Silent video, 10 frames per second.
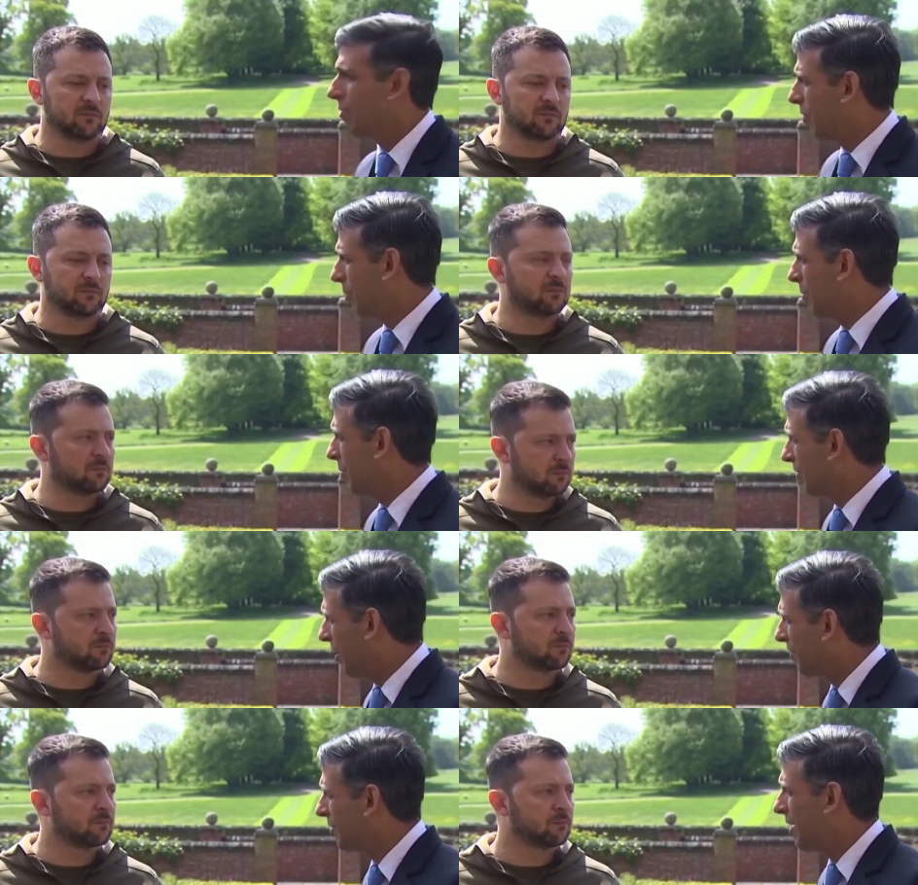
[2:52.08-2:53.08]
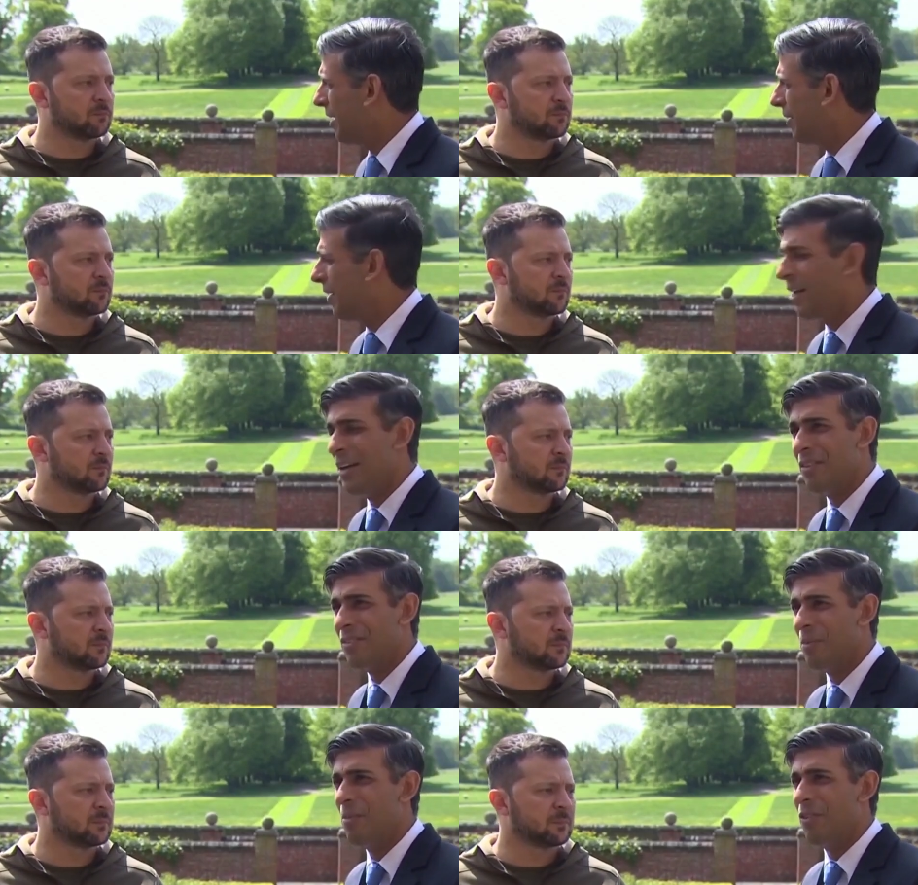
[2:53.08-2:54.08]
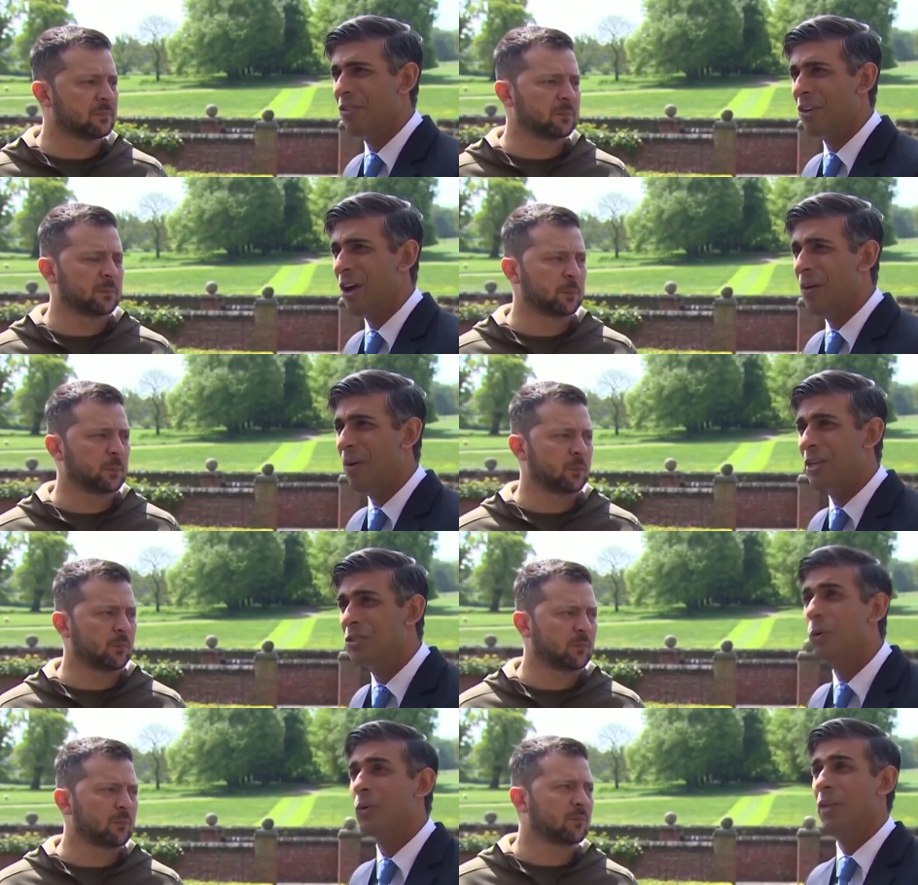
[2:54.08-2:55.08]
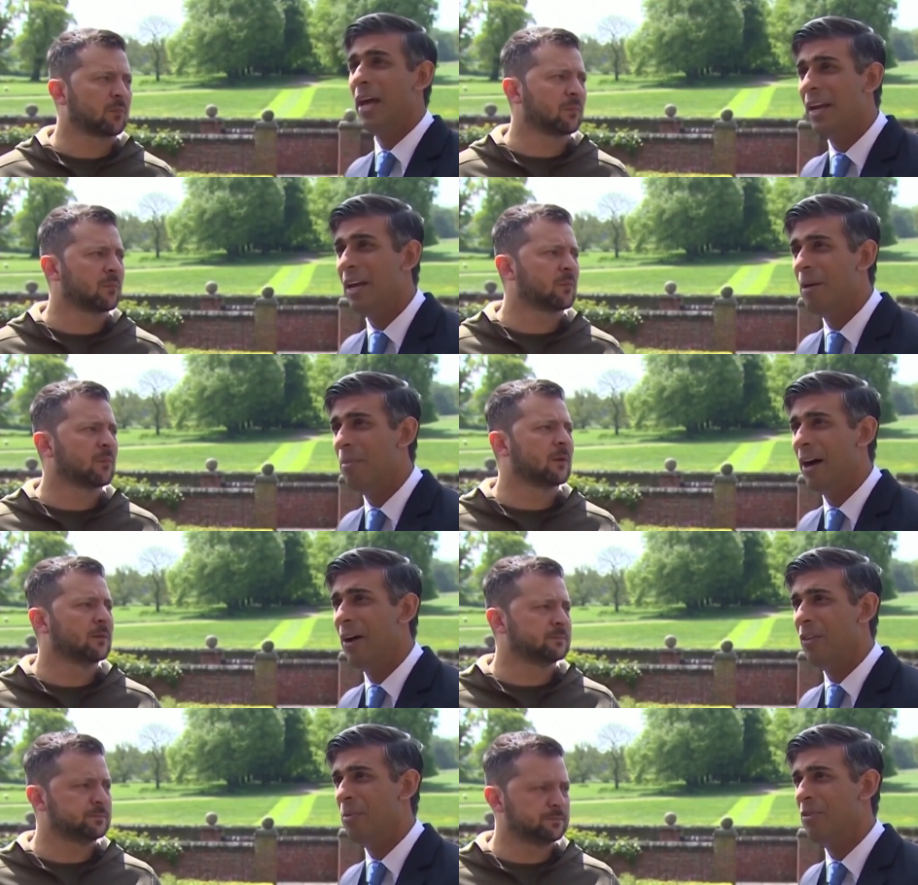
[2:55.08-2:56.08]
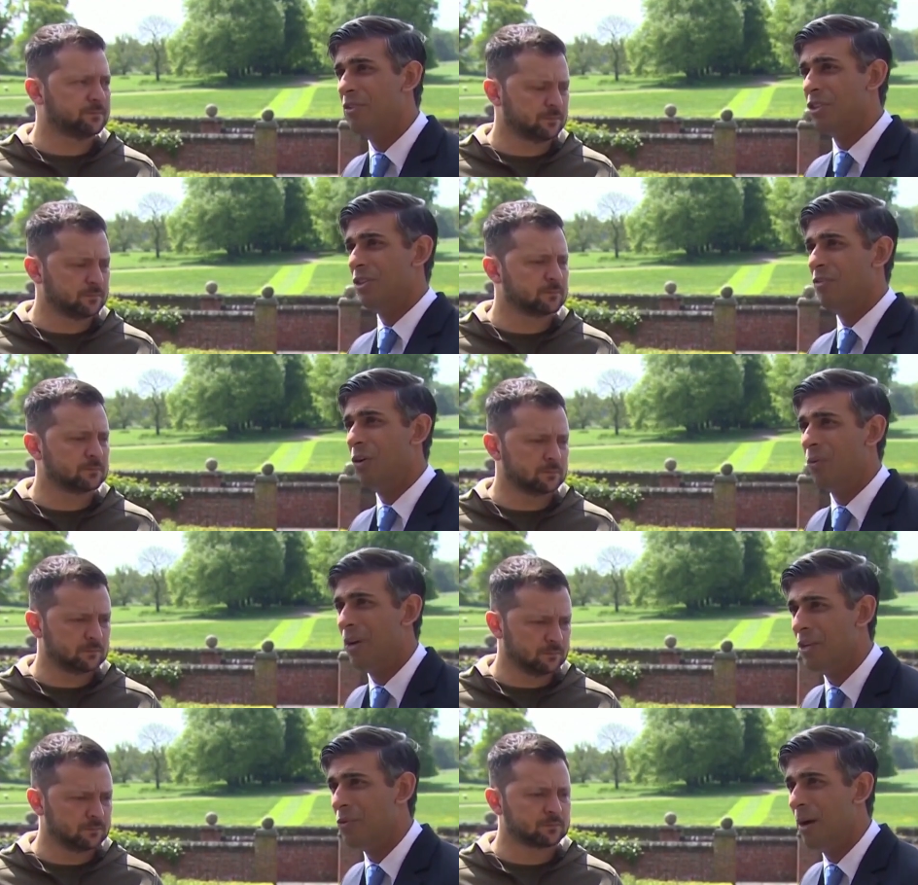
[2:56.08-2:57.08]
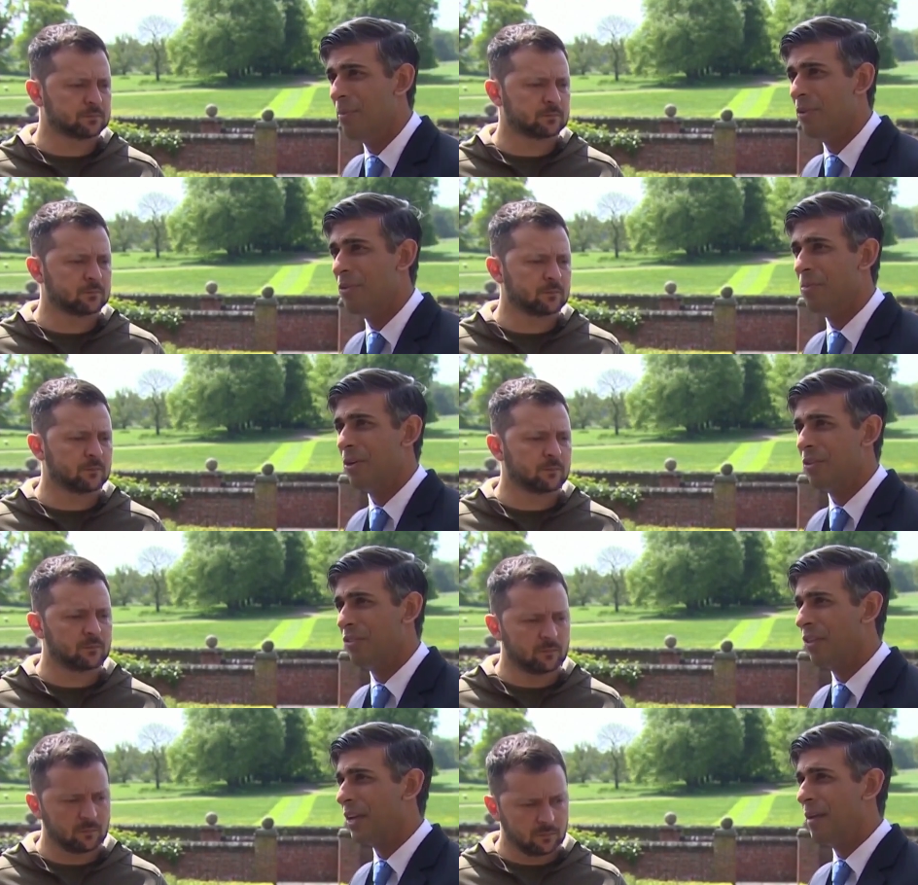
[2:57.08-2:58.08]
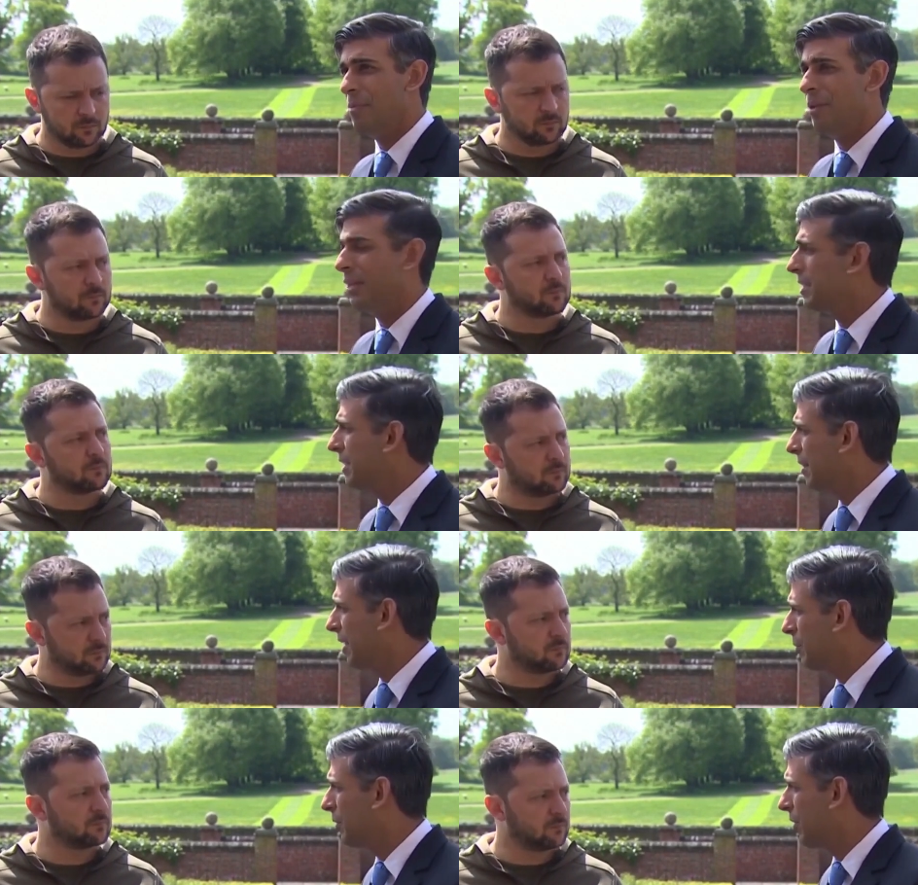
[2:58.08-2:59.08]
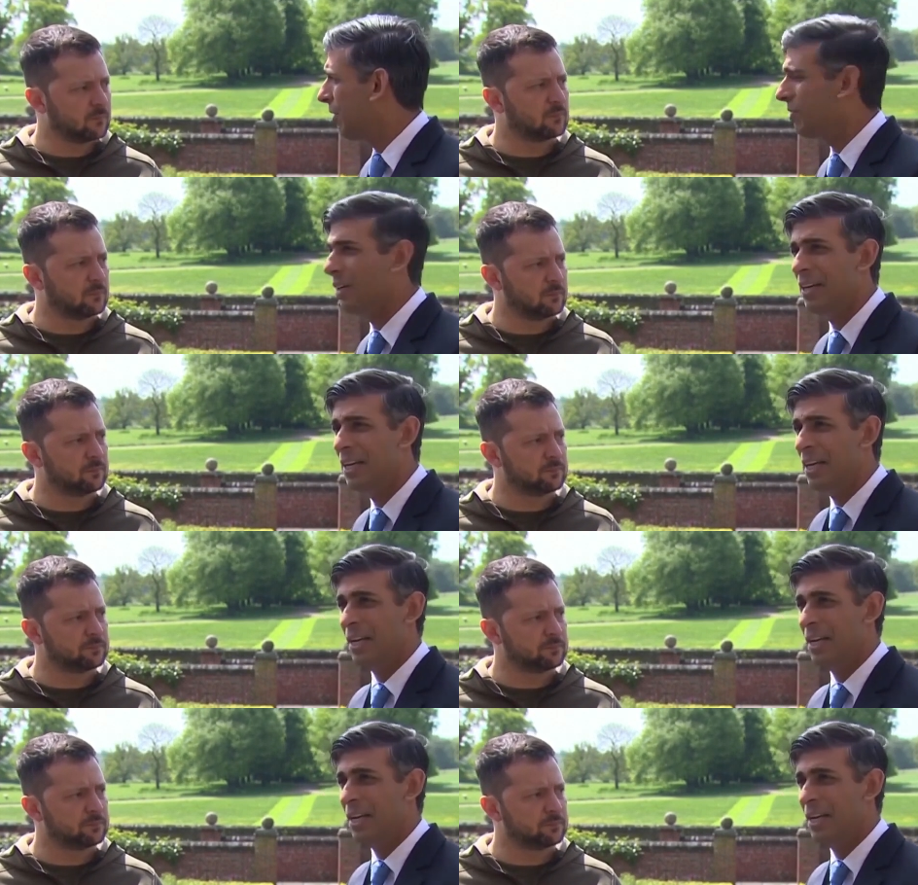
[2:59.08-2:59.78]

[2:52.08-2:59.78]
Speaker 1: When Vladimir was last here some months ago, I talked then about the provision of long-range weapons because of the capability that they would offer.